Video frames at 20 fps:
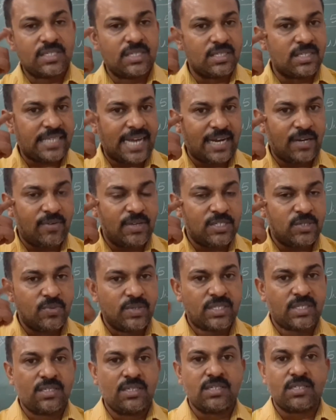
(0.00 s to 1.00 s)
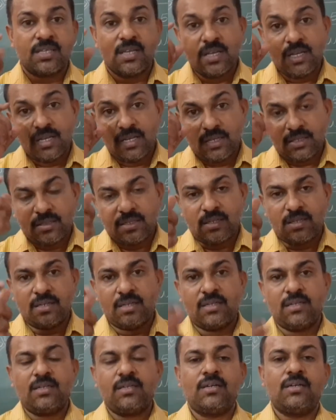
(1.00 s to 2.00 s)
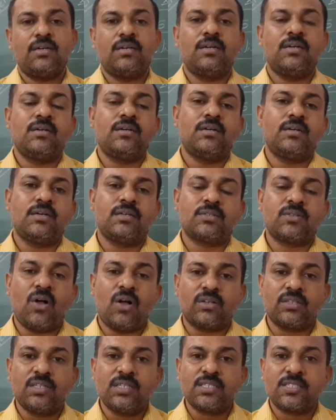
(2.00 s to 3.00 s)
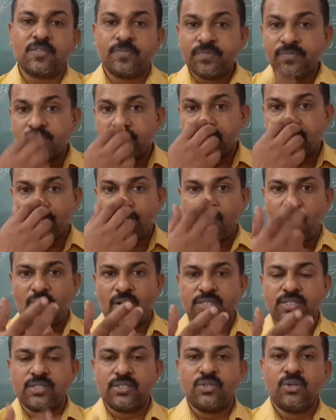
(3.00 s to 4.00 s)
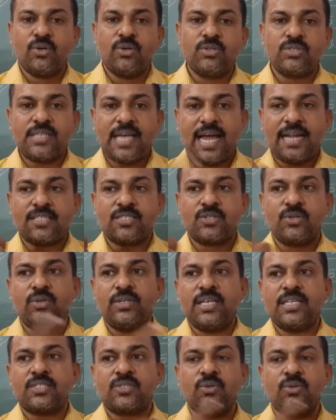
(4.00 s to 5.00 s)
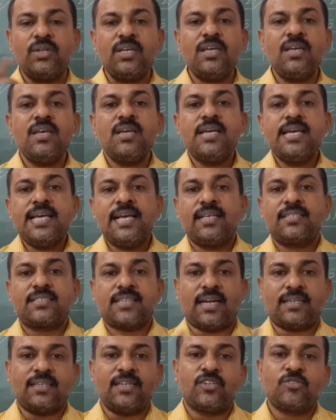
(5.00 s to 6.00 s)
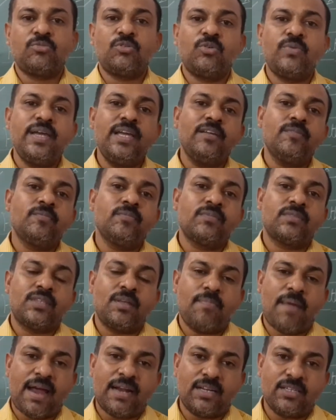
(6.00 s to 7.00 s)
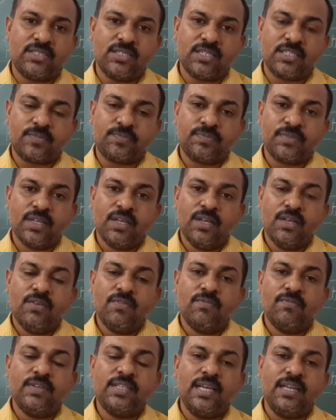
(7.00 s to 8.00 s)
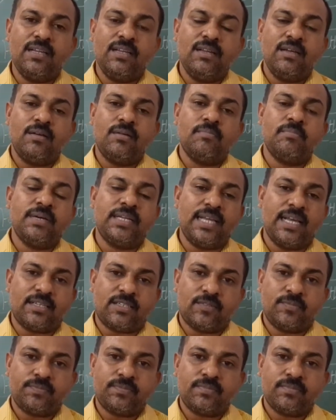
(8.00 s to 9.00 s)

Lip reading: sideways whiskers, the goggles, the false nose, and slowly he started removing the bandages. Within minute,